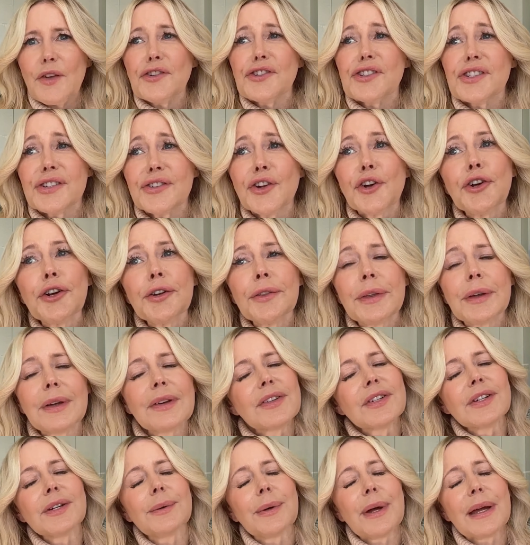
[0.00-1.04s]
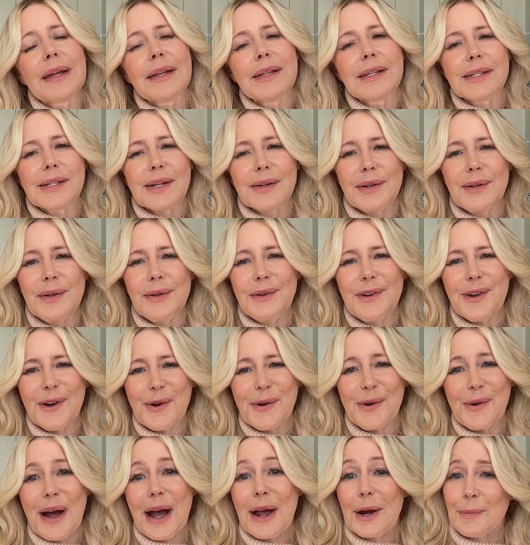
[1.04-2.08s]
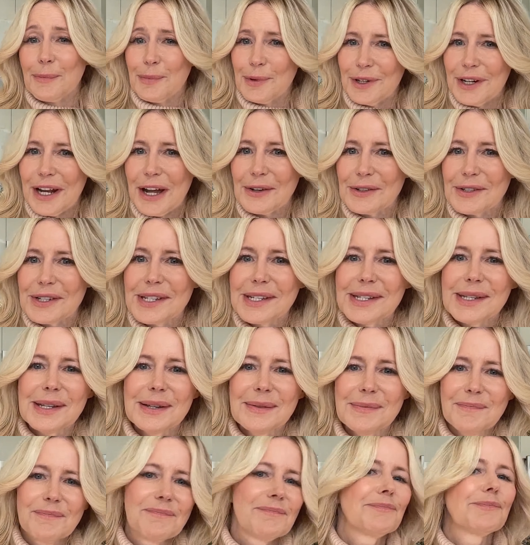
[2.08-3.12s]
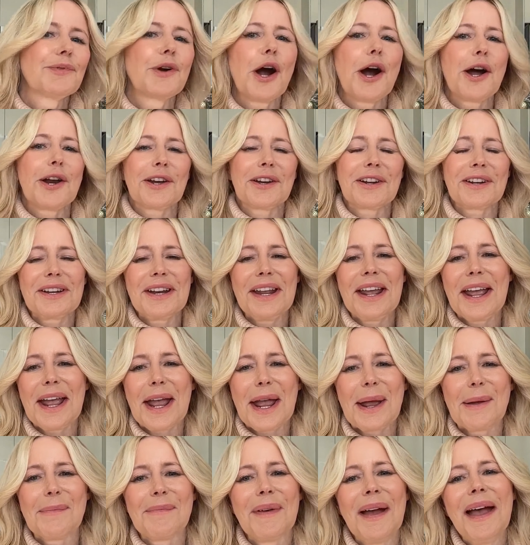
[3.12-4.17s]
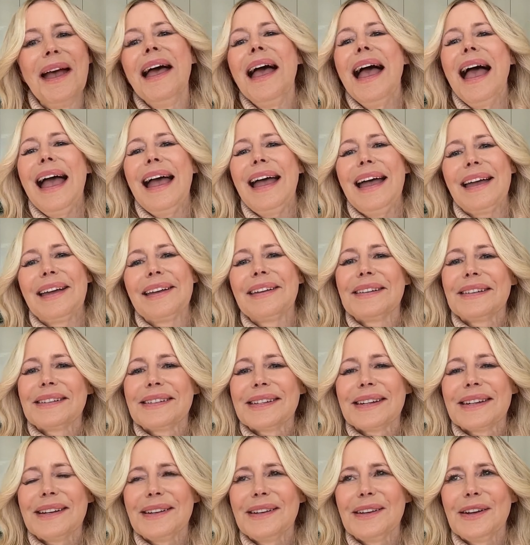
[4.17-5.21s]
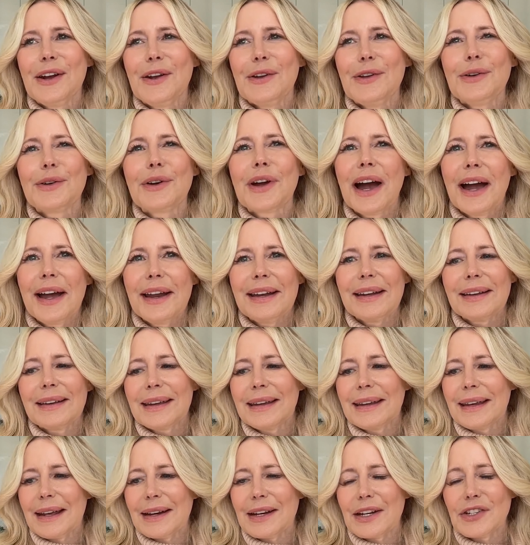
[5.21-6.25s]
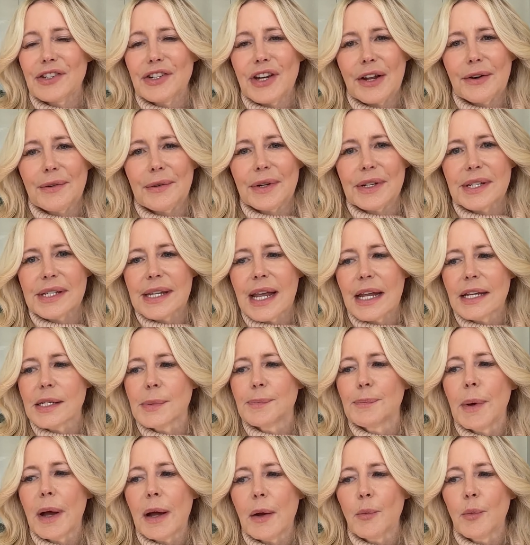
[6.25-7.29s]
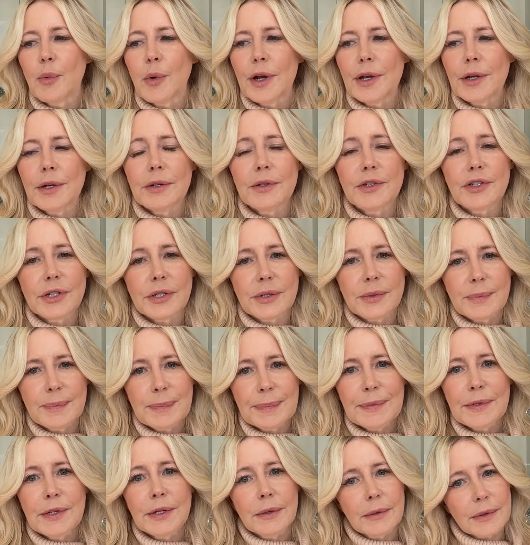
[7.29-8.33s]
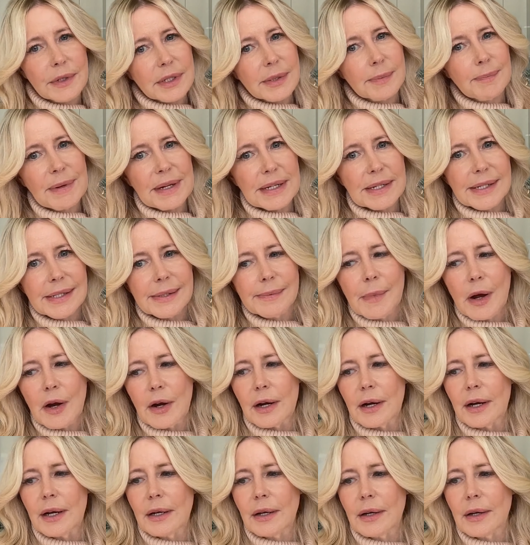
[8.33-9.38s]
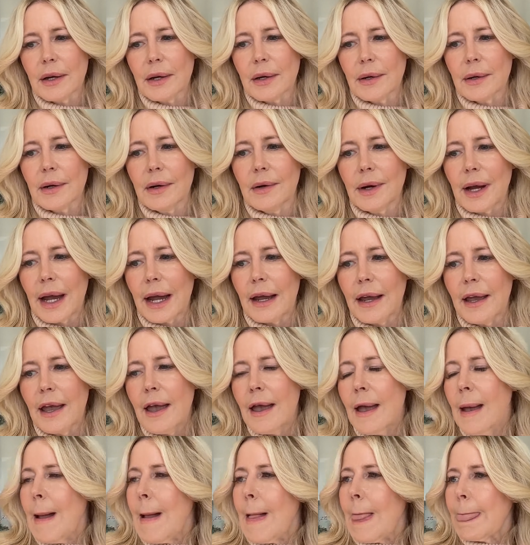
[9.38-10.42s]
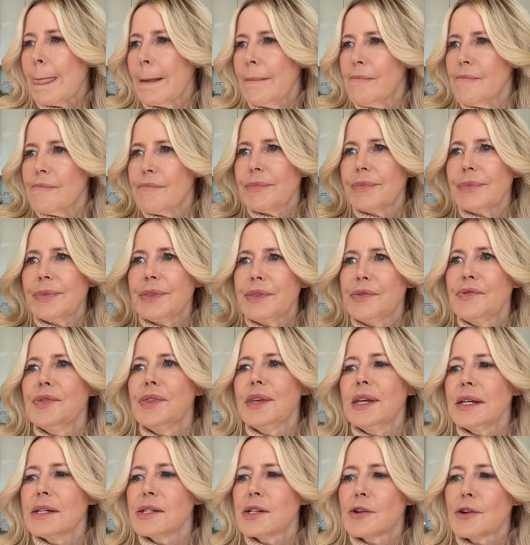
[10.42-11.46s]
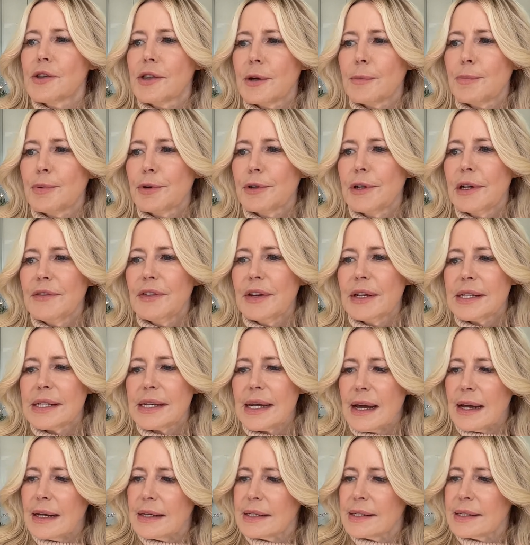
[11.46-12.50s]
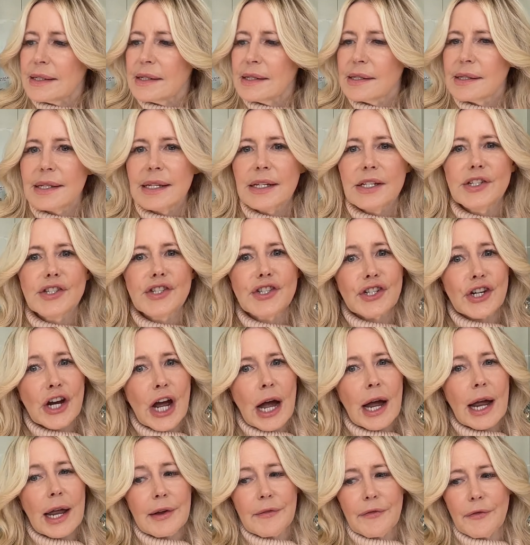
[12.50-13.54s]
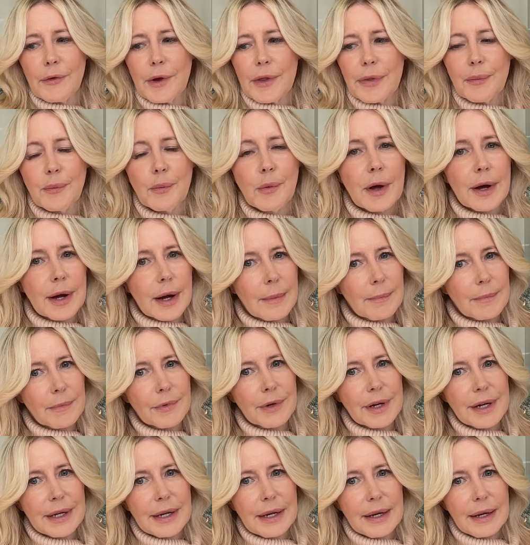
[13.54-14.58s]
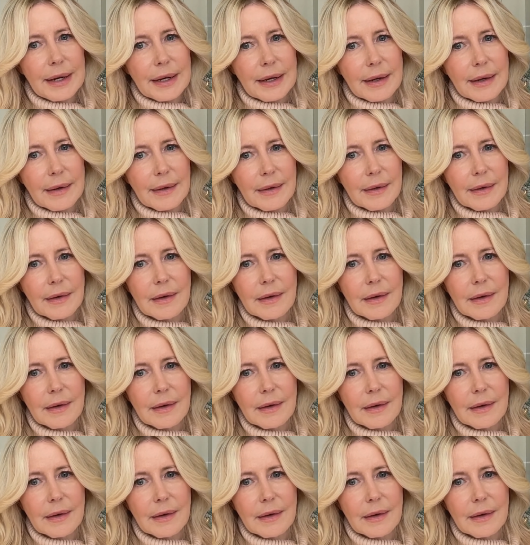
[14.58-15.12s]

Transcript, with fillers: certainly do it so you know how to pronounce the product name and you know you kind of can get a general sense but what you should do is be smart and go okay these are their previous ads does this jive with what i'm reading